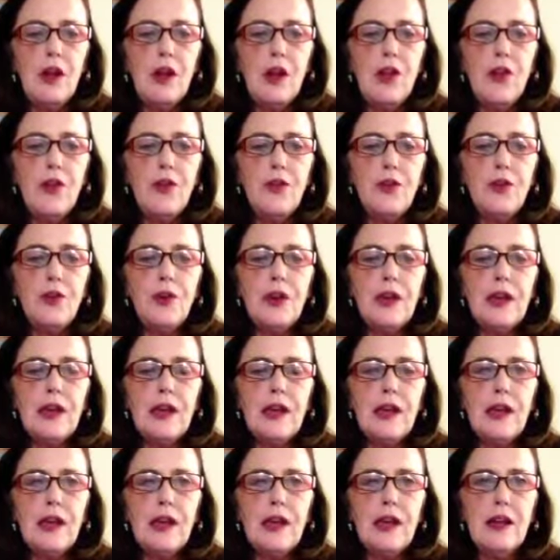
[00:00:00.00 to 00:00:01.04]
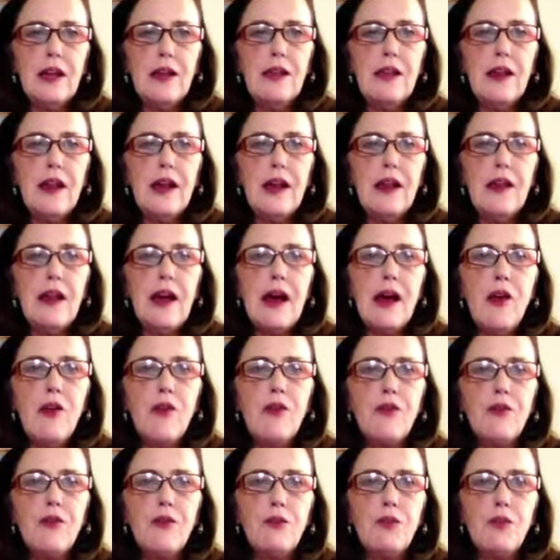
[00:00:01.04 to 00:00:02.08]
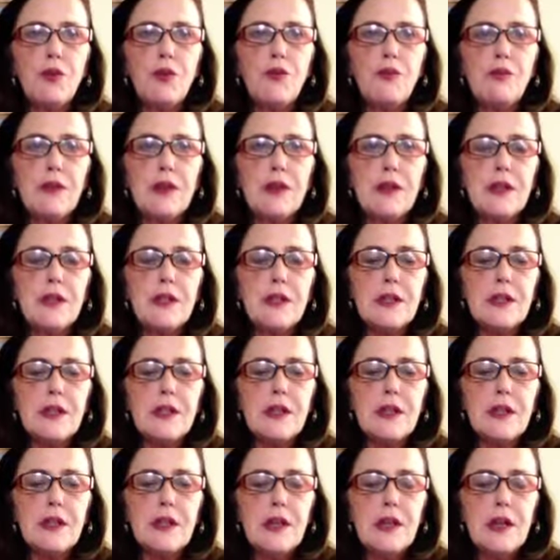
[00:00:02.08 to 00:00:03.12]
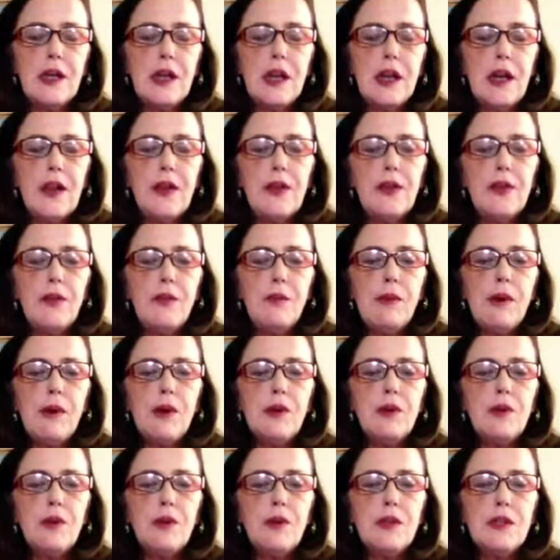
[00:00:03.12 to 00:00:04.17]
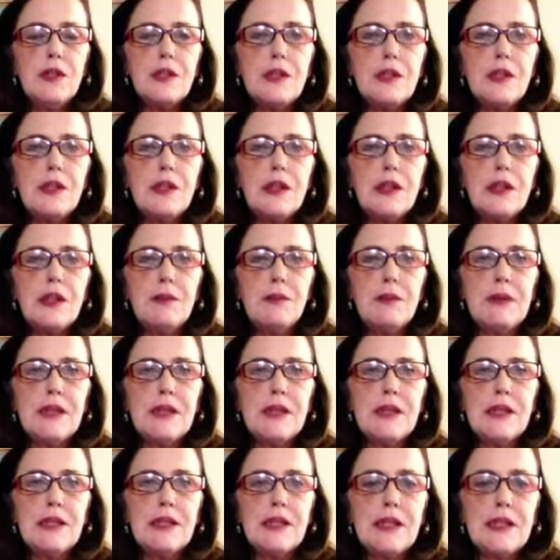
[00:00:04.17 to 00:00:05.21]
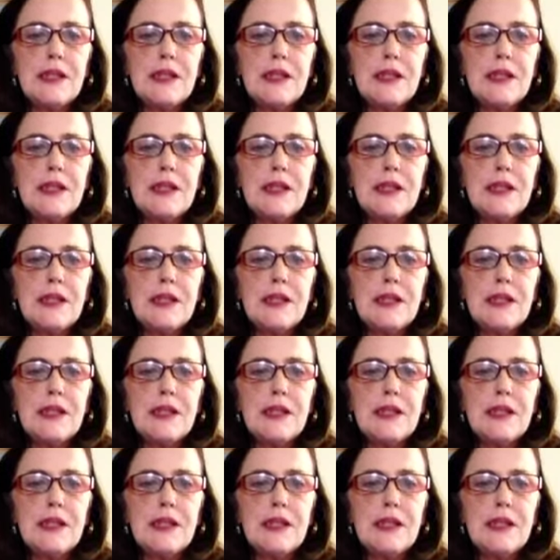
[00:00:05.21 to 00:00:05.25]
Thirdly, they allow for movement. The bones, ligaments,